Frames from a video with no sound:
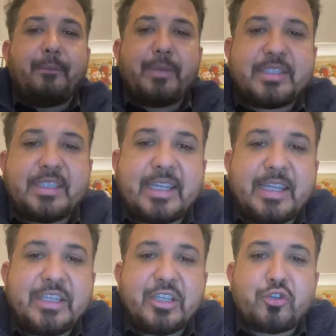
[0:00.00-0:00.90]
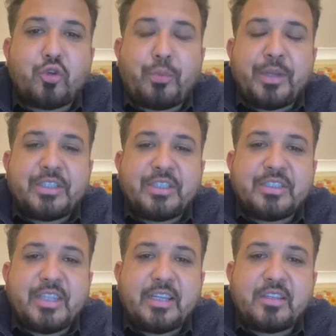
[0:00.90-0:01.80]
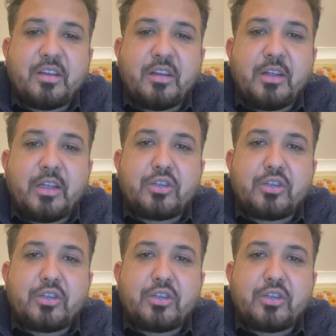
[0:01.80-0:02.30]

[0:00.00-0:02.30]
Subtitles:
Basically, the corporations and the